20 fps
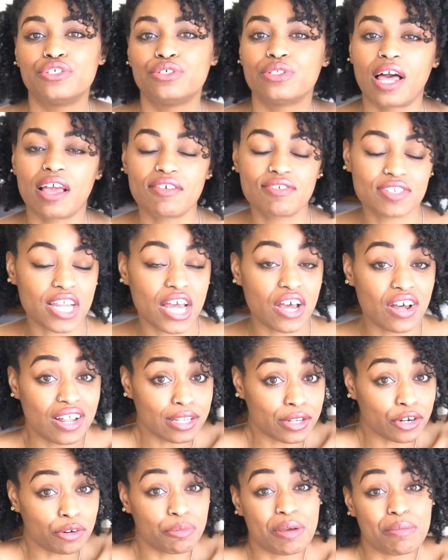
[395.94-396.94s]
your new lifestyle
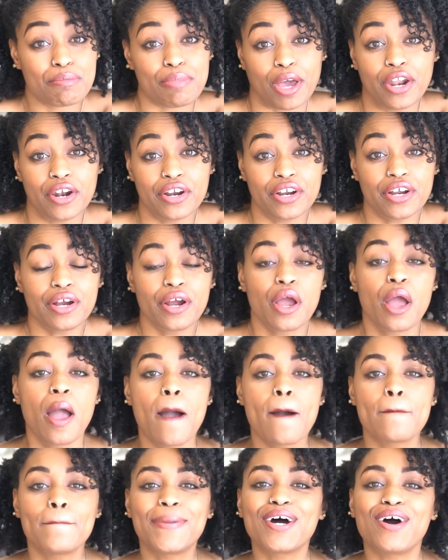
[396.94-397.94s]
a little bit better,
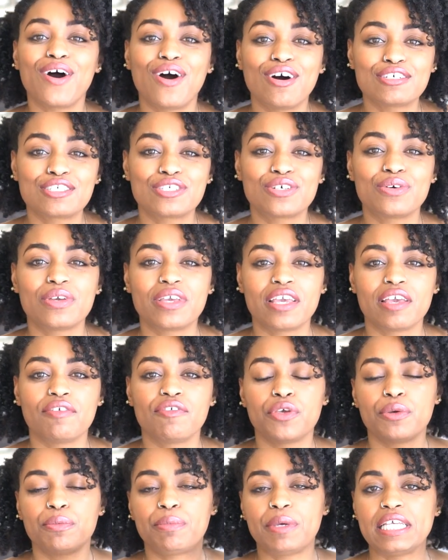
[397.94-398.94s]
but also give
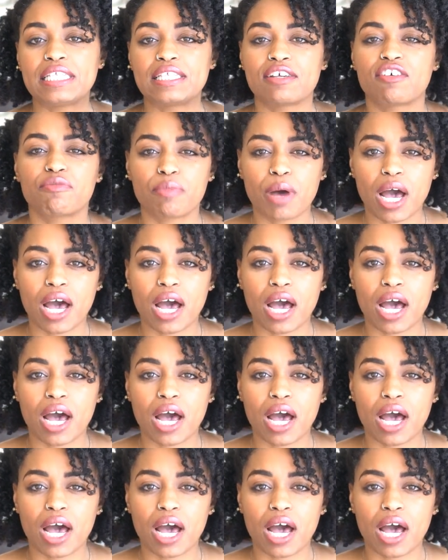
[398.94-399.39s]
you peace of